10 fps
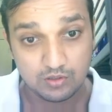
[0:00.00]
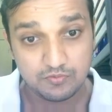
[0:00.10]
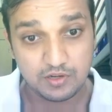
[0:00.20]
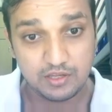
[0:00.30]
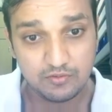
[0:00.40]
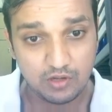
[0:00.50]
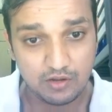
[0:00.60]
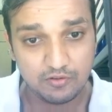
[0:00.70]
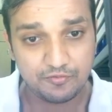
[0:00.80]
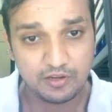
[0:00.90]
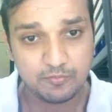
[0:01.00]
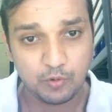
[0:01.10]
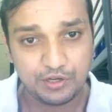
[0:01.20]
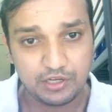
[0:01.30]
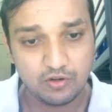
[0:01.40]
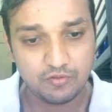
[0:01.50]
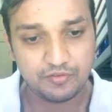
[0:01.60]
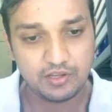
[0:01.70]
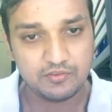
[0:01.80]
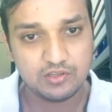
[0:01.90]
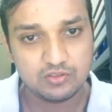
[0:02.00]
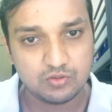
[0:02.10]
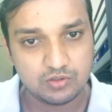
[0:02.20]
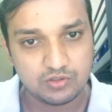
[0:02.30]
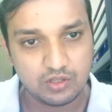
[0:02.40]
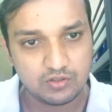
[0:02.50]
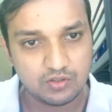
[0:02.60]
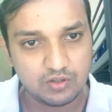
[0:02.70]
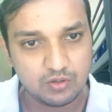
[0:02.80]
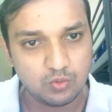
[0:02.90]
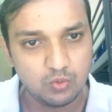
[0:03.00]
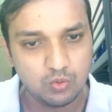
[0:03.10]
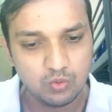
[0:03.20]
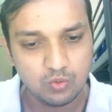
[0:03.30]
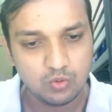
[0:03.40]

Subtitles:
5, you have a 5 pointing of 5 here, so this is a 2.